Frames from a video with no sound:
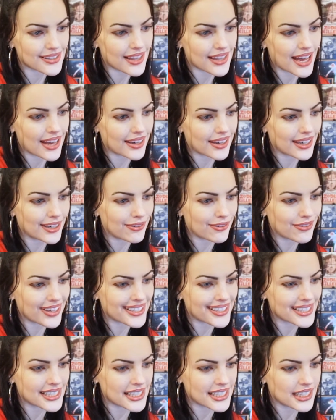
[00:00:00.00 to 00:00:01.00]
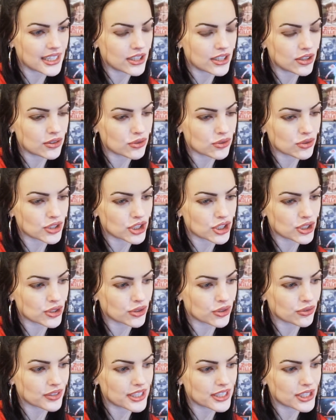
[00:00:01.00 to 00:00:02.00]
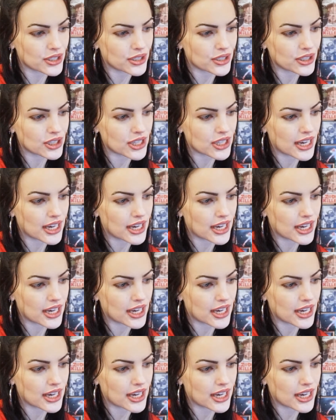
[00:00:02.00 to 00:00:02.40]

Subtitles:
that invest in nutritional research